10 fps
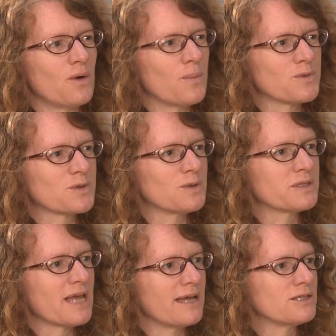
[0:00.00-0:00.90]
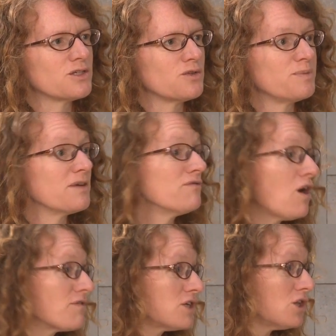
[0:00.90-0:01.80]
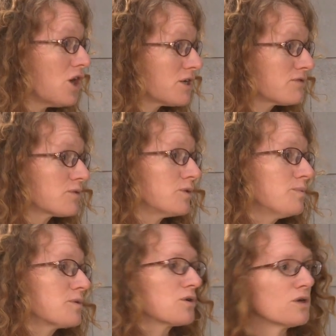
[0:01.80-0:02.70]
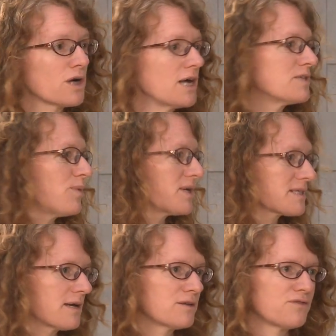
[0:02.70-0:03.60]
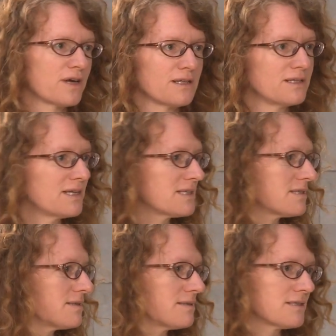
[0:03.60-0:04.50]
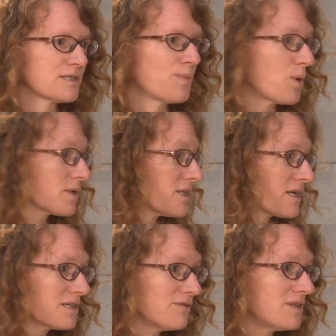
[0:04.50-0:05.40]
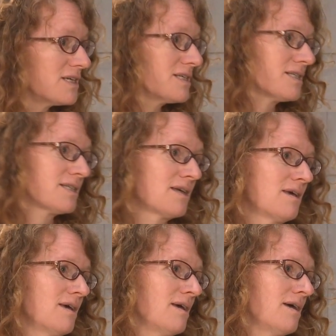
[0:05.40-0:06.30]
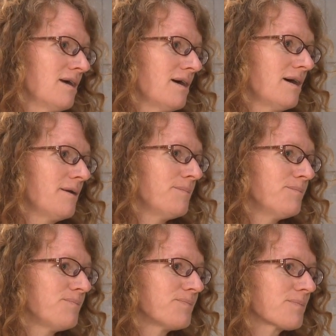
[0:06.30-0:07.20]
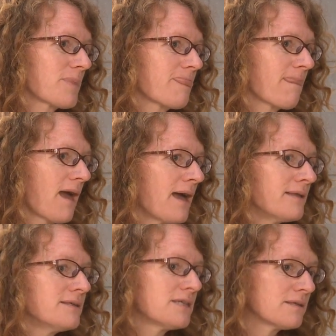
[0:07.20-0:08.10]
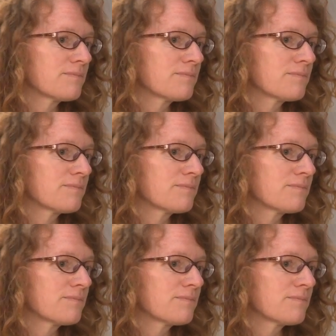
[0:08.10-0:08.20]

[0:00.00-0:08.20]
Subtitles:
homeschooled tend to be involved in a lot of groups, Girl Guides, Boy Scouts, violin lessons, sports activities. And